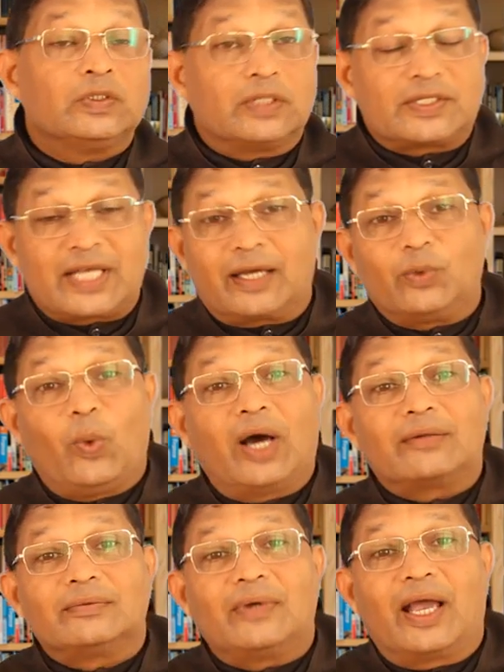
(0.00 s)
The second
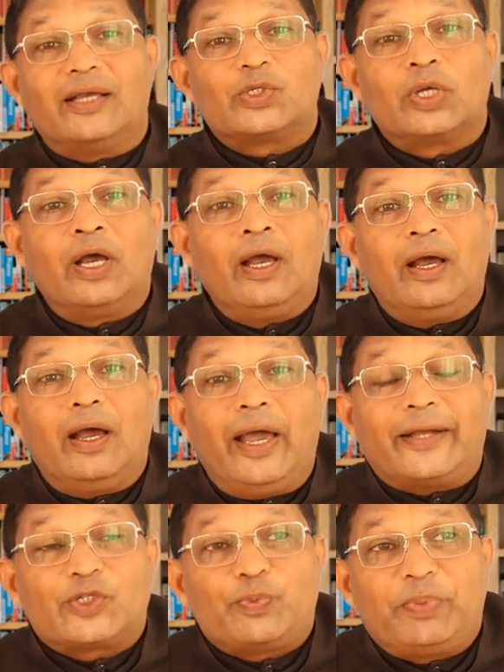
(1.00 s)
one is
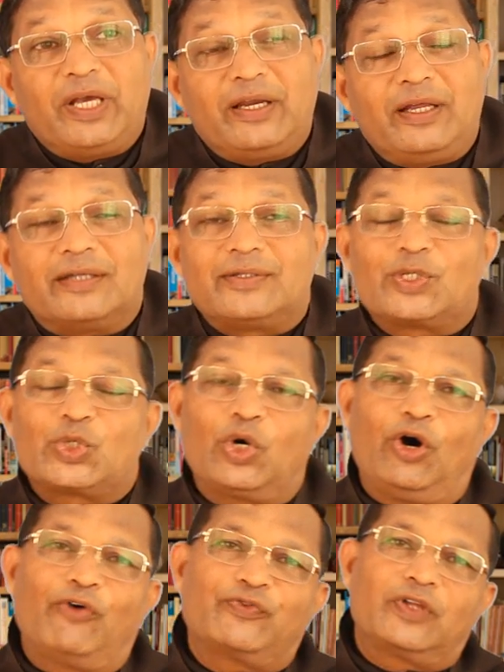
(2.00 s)
experience
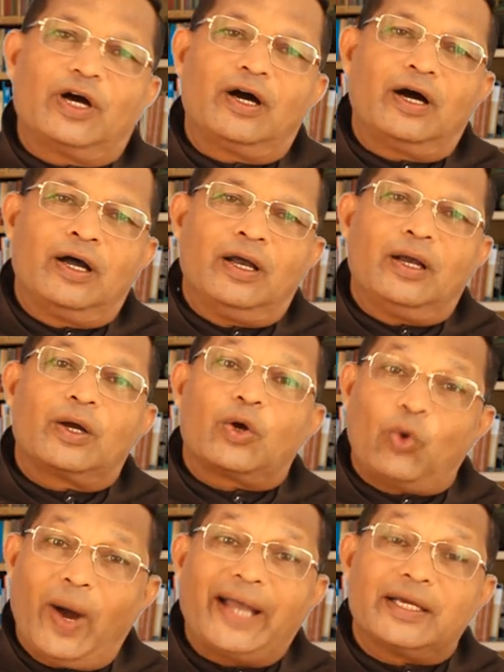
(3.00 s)
of the
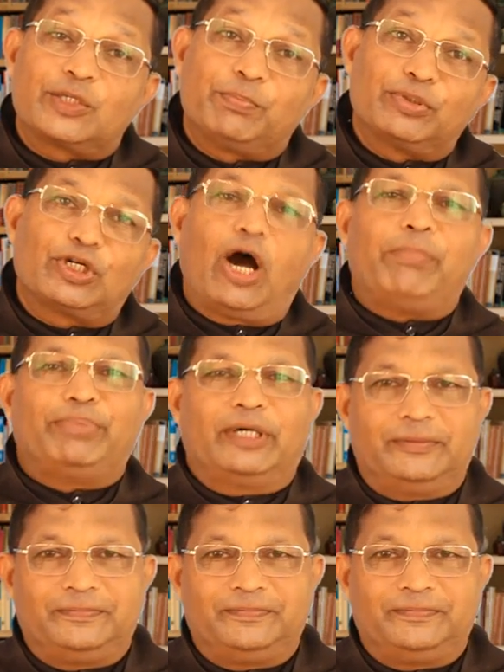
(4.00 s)
quiet proper.